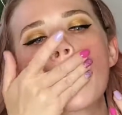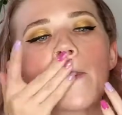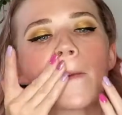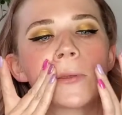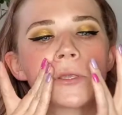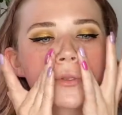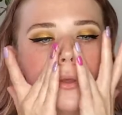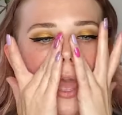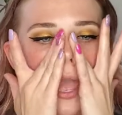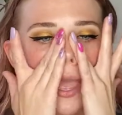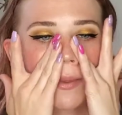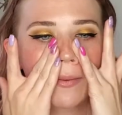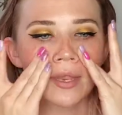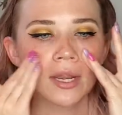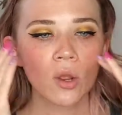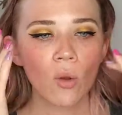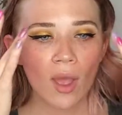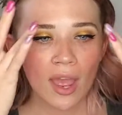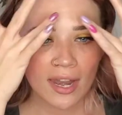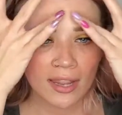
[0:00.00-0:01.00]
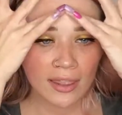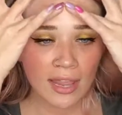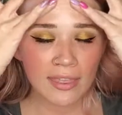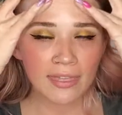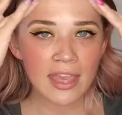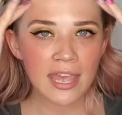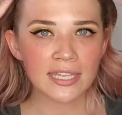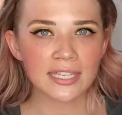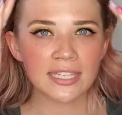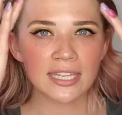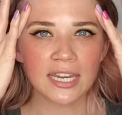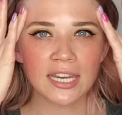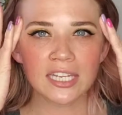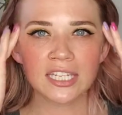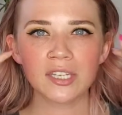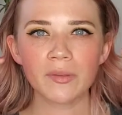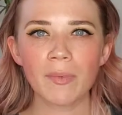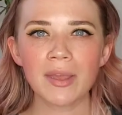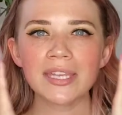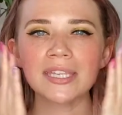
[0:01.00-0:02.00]
So I'm going to go ahead and let that sit
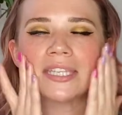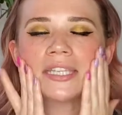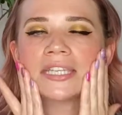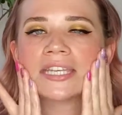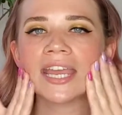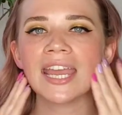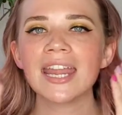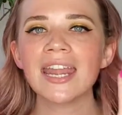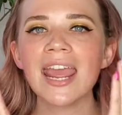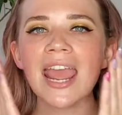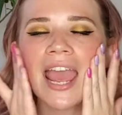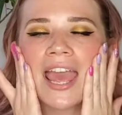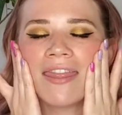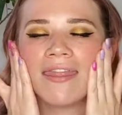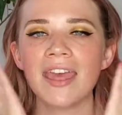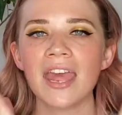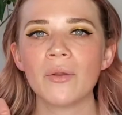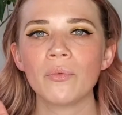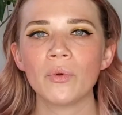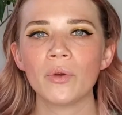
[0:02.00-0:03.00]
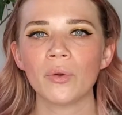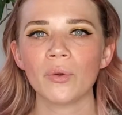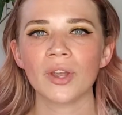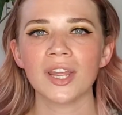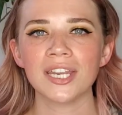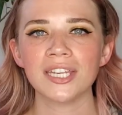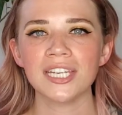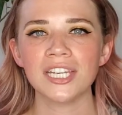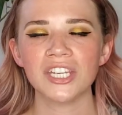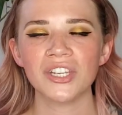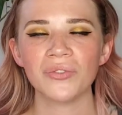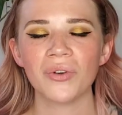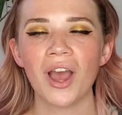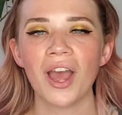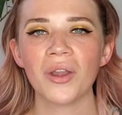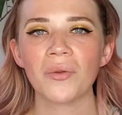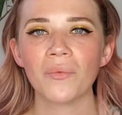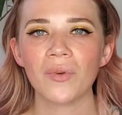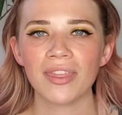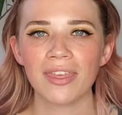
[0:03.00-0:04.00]
into my skin and then we'll continue on with